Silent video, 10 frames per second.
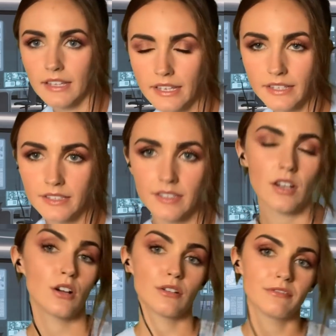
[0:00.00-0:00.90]
And
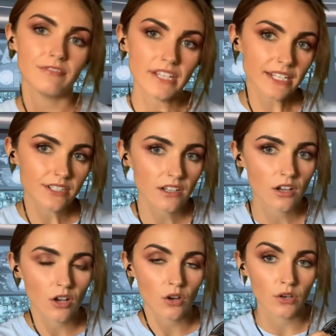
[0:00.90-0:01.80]
our feet
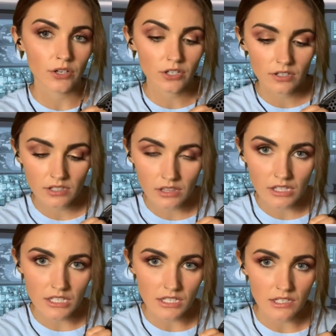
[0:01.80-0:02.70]
are
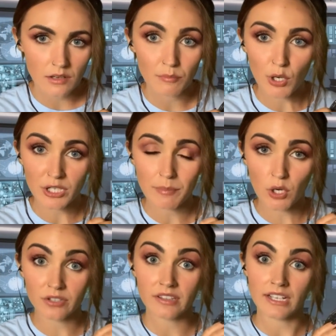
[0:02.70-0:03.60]
the body
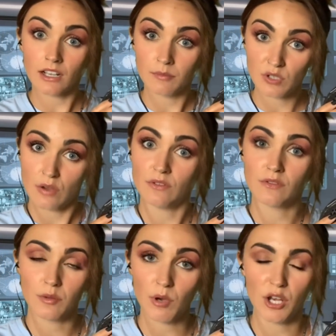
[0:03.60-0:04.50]
part that comes off
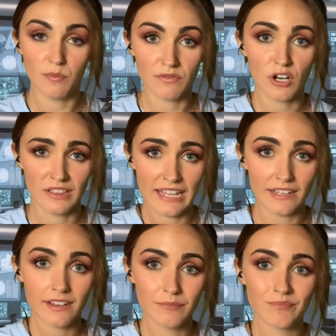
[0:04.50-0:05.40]
of the bottom of our
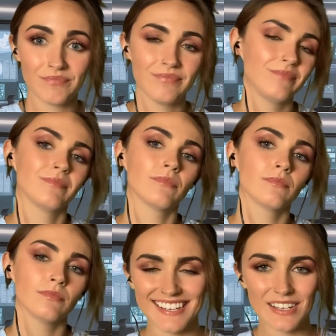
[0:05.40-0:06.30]
leg.
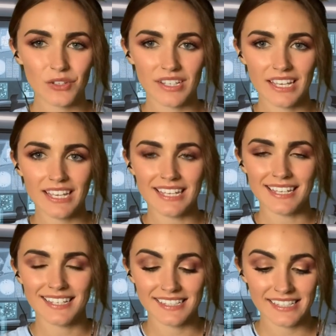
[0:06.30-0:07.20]

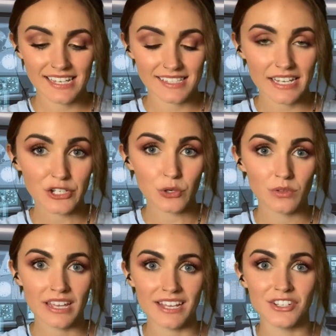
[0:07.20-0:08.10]
Okay, yes, I know
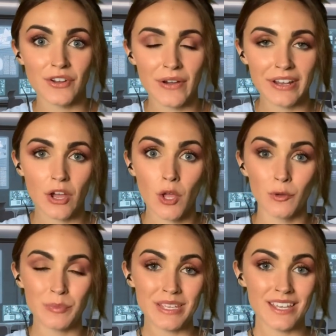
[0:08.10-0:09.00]
that not all
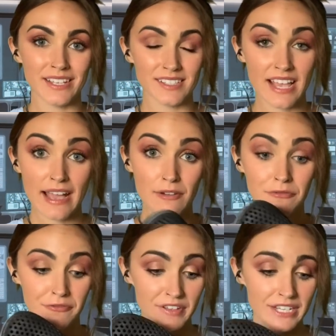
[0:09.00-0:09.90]
beings have
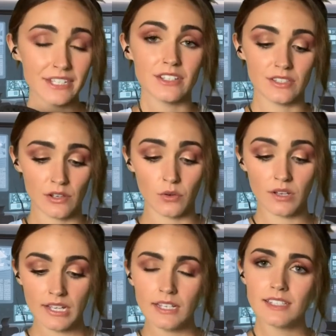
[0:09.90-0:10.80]
feet, so
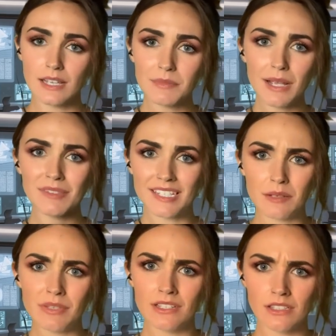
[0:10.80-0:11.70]
sometimes it
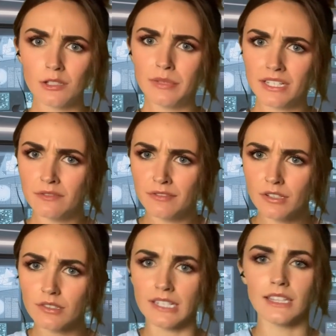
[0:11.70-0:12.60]
can be a little bit
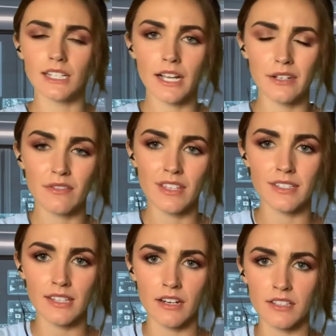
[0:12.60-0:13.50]
confusing, the kind of
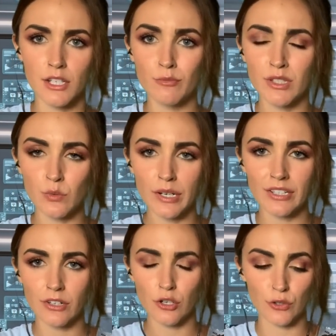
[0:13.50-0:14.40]
things that us humans wear
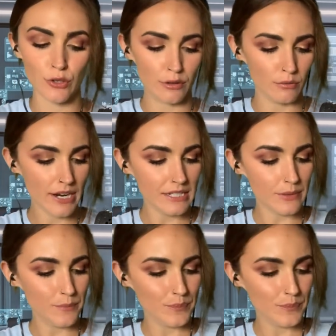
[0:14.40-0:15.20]
here on Earth, right?